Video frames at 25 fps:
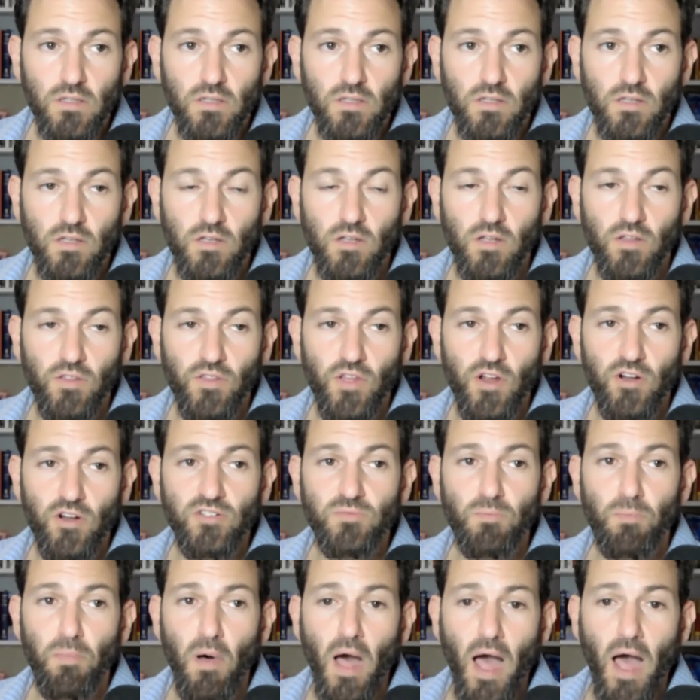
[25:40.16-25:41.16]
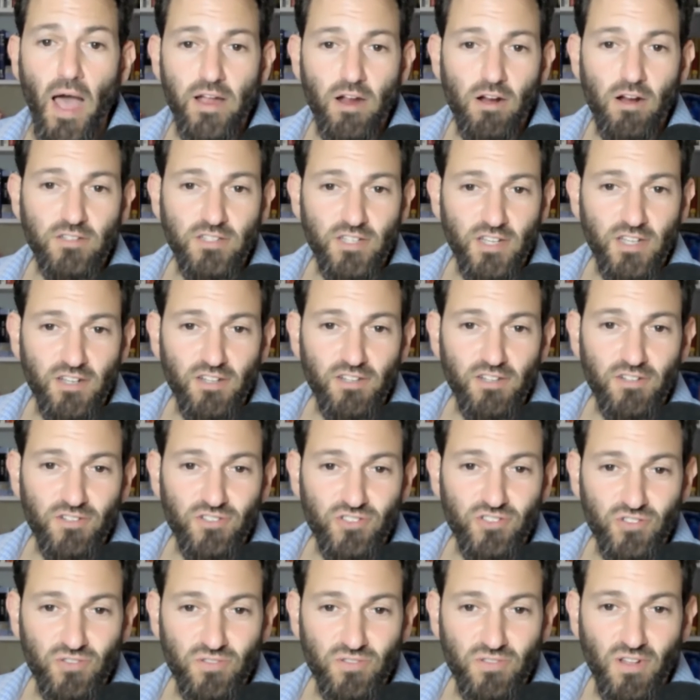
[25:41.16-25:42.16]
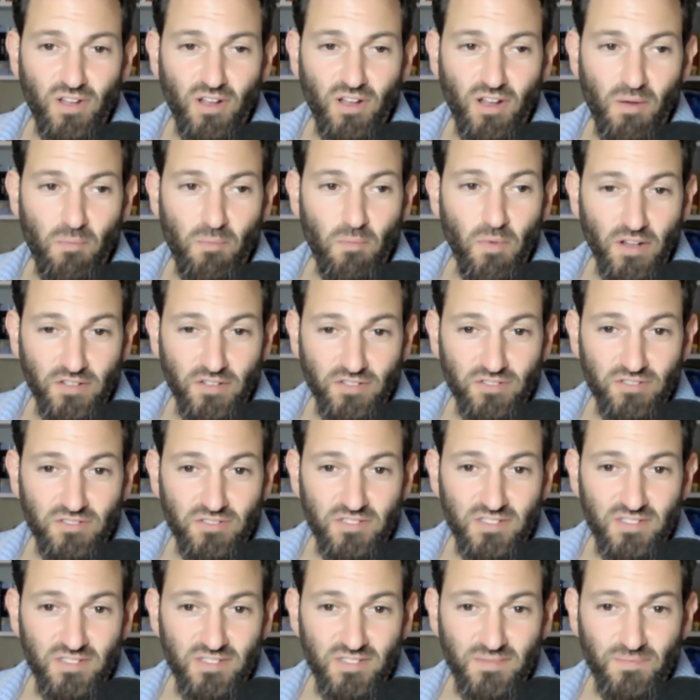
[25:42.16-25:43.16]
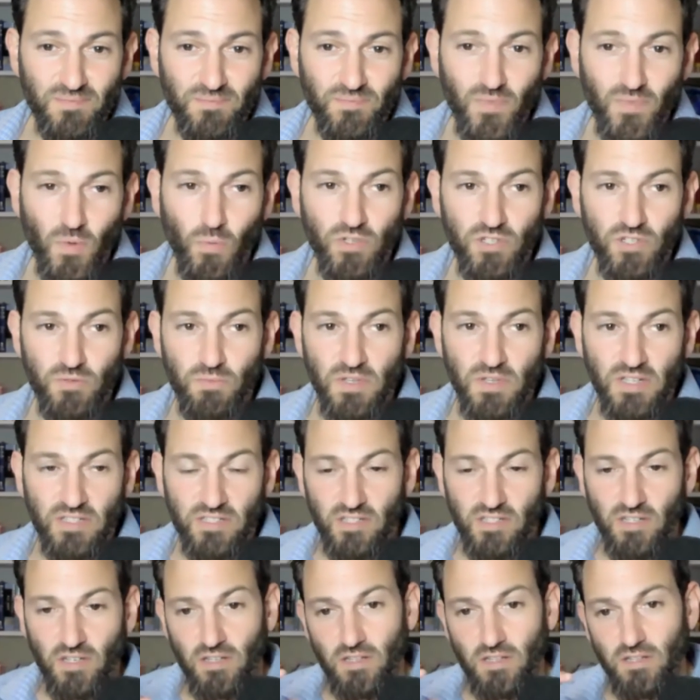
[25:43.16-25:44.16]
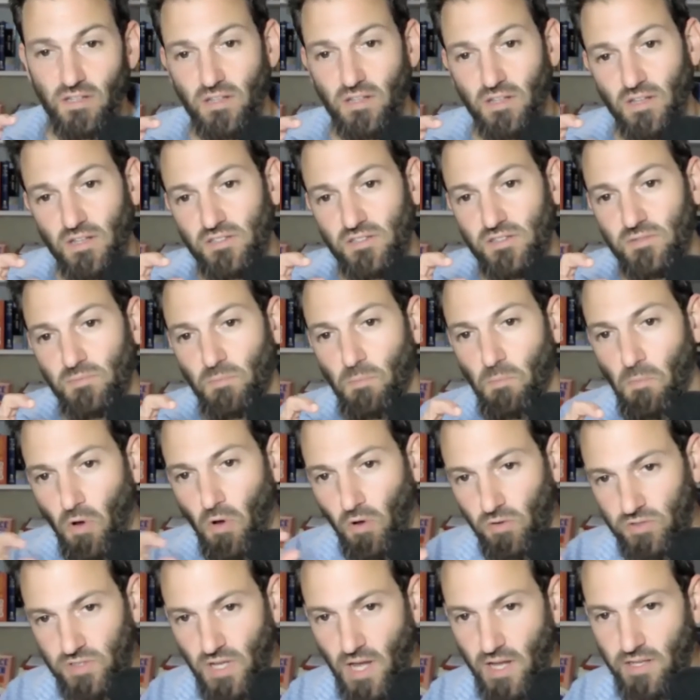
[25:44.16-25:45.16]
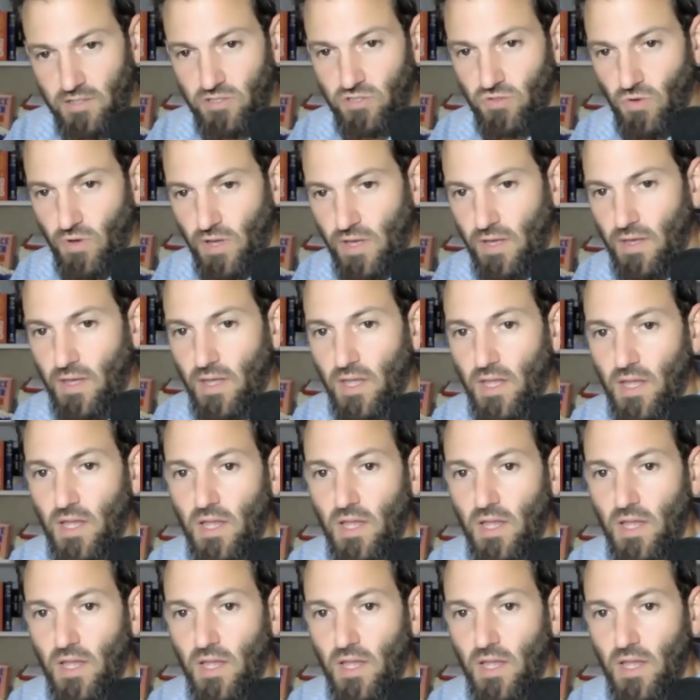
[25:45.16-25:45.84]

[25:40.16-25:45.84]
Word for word: There's biarticular muscles, which means it's multi-joint,